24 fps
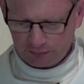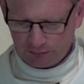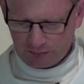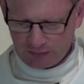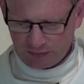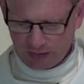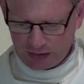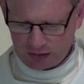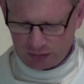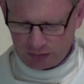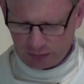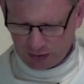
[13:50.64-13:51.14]

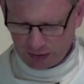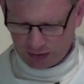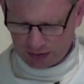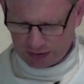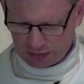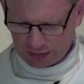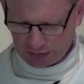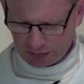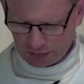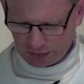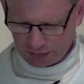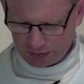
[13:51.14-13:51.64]
So we ask the
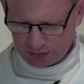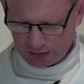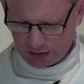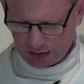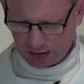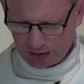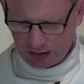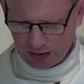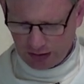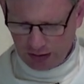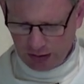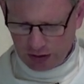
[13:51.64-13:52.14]
good Lord today
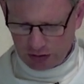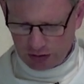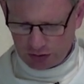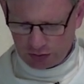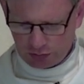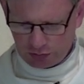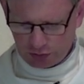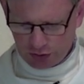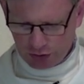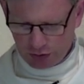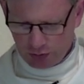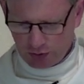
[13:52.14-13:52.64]
to
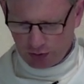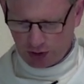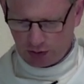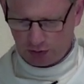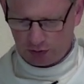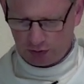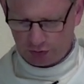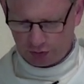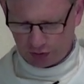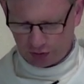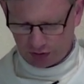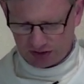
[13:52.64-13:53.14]
renew our
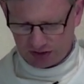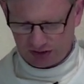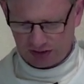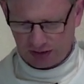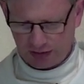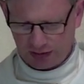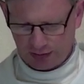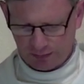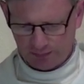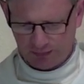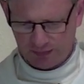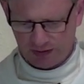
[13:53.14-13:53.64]
trust in
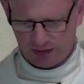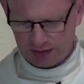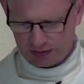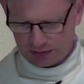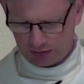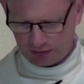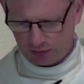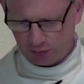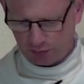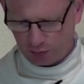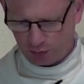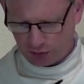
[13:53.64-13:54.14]
him. These are
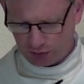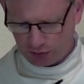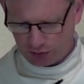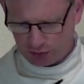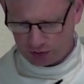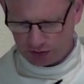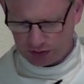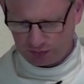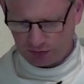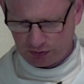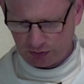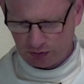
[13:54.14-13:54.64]
the words
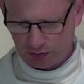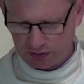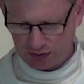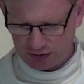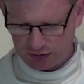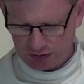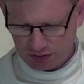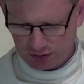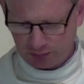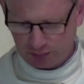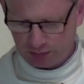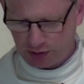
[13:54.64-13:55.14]
of the Lord. These are
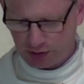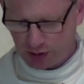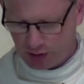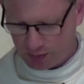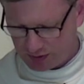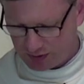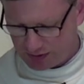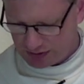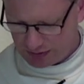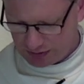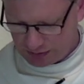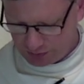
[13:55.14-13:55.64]
the
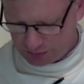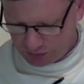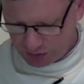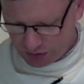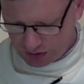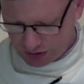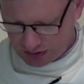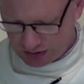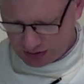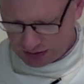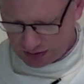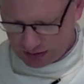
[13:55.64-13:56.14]
promises of
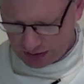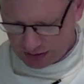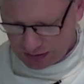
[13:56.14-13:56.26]
Jesus.